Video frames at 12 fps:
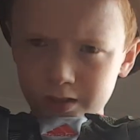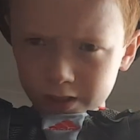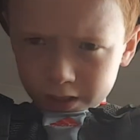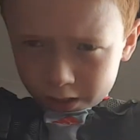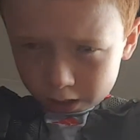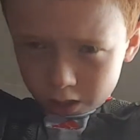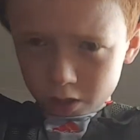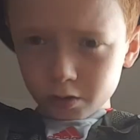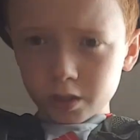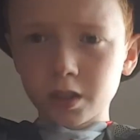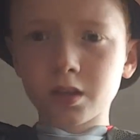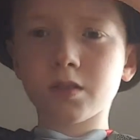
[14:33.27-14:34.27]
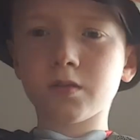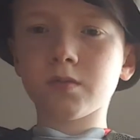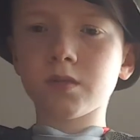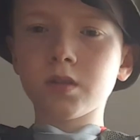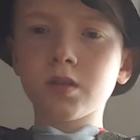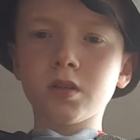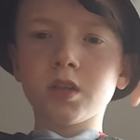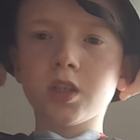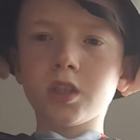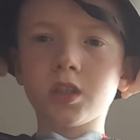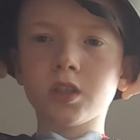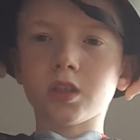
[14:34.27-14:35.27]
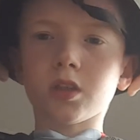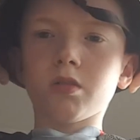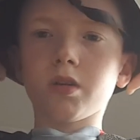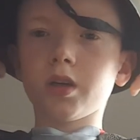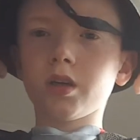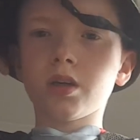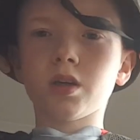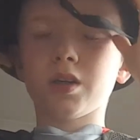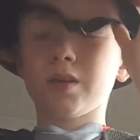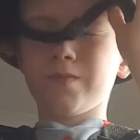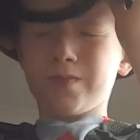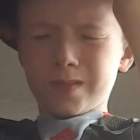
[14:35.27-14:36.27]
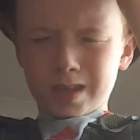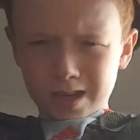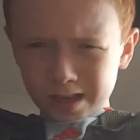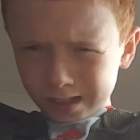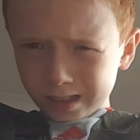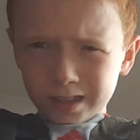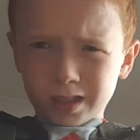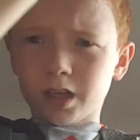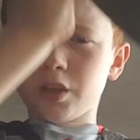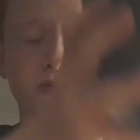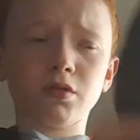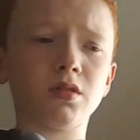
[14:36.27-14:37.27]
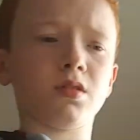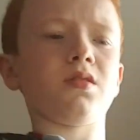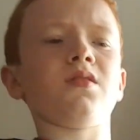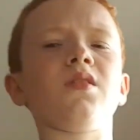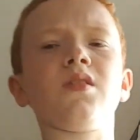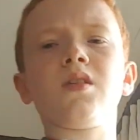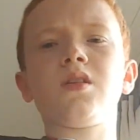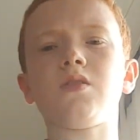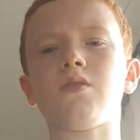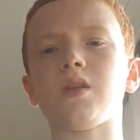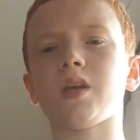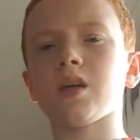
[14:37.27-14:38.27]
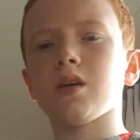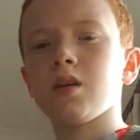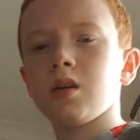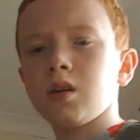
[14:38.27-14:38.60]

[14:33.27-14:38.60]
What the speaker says: you can use it. It's alright. Yeah, I don't like it.